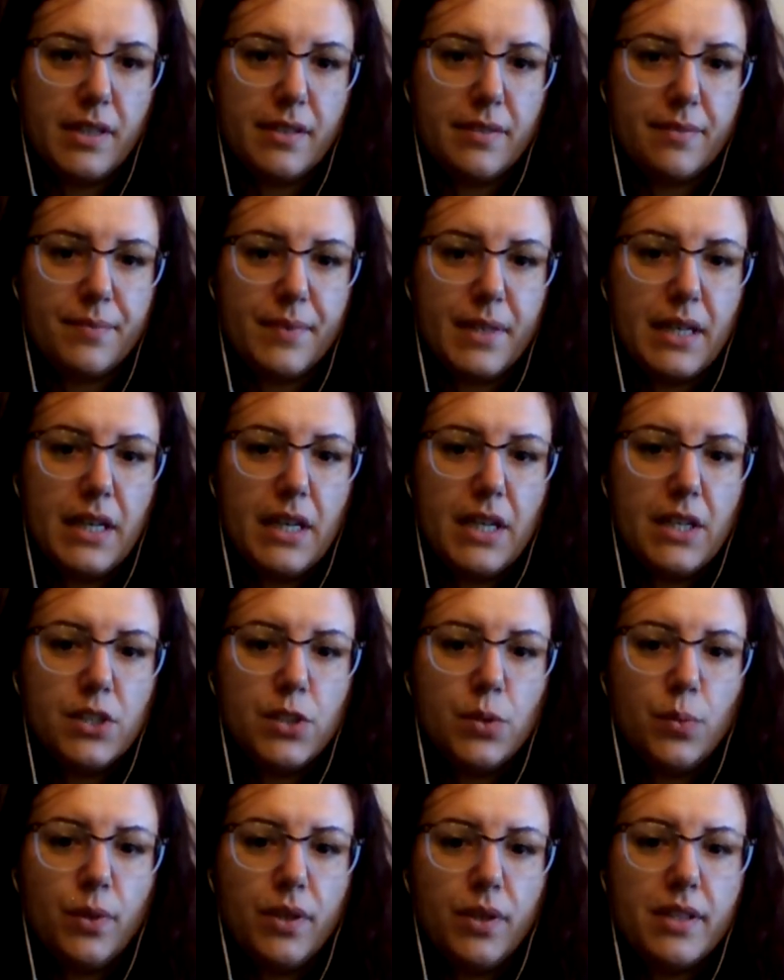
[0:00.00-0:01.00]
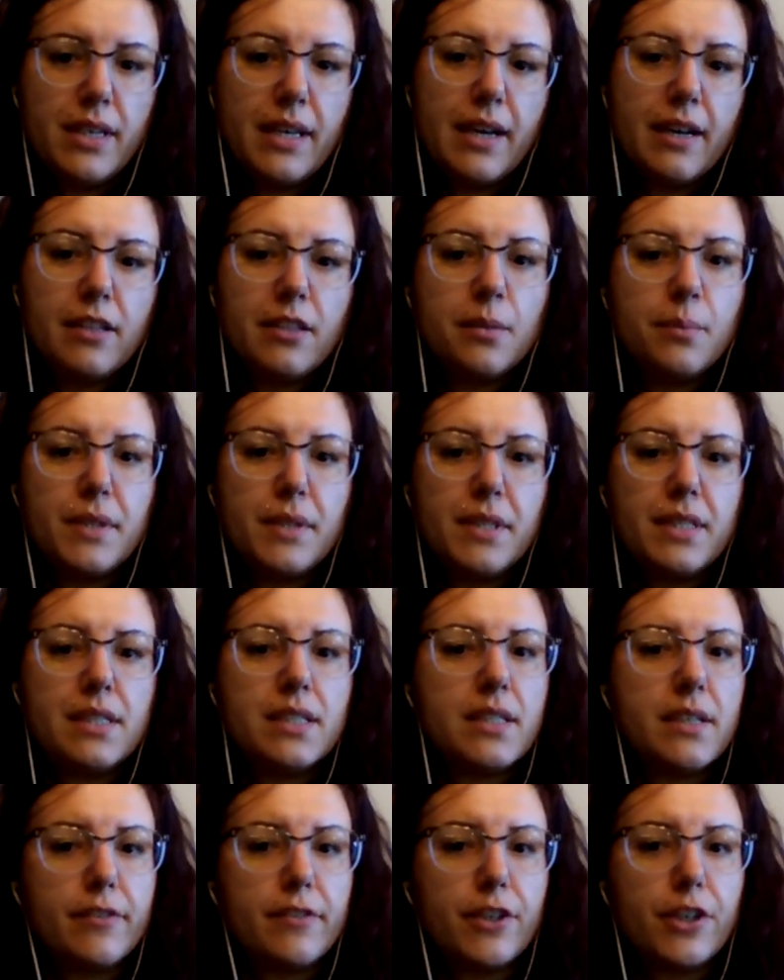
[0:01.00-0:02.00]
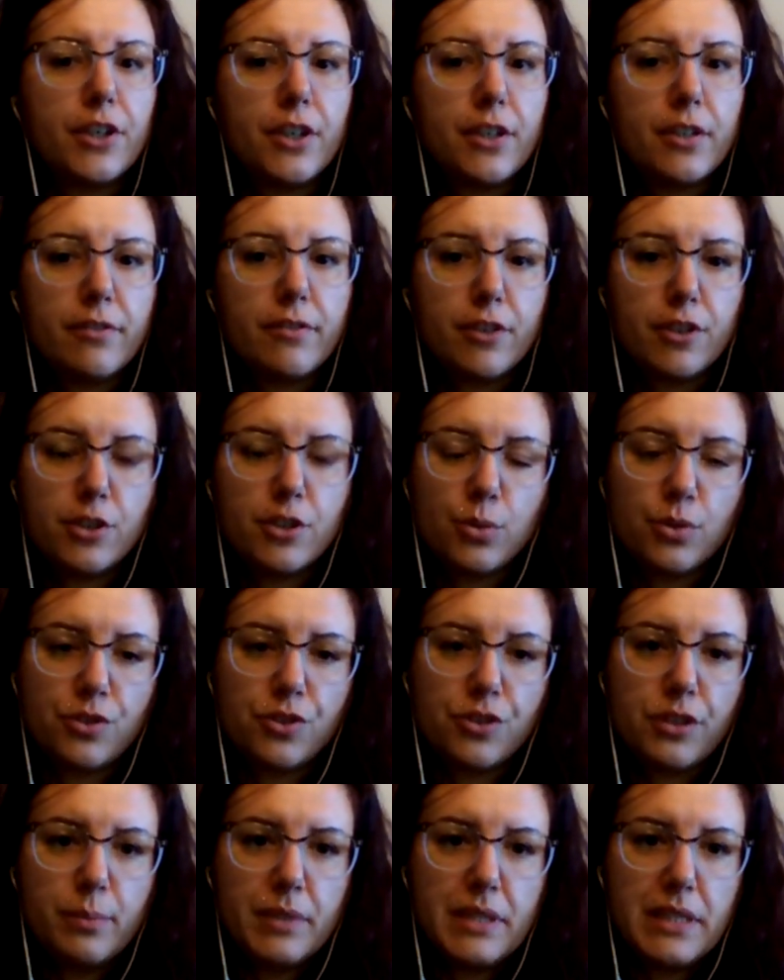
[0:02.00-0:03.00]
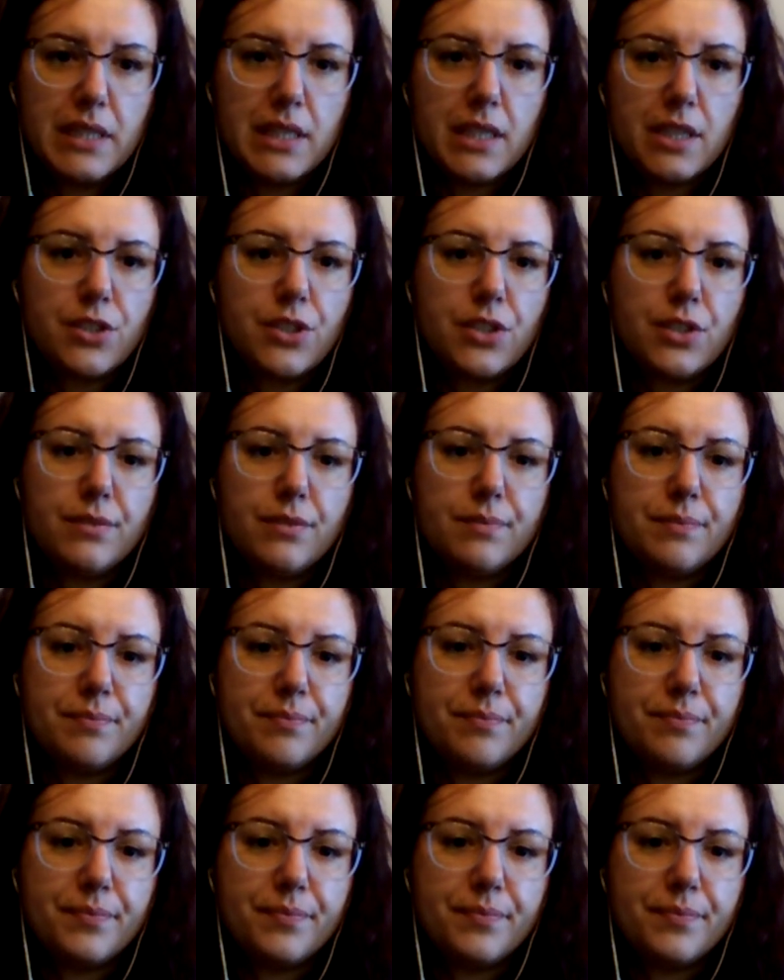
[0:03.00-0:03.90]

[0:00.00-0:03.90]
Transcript: Yeah. So what are the elements of a good virtual treatment session?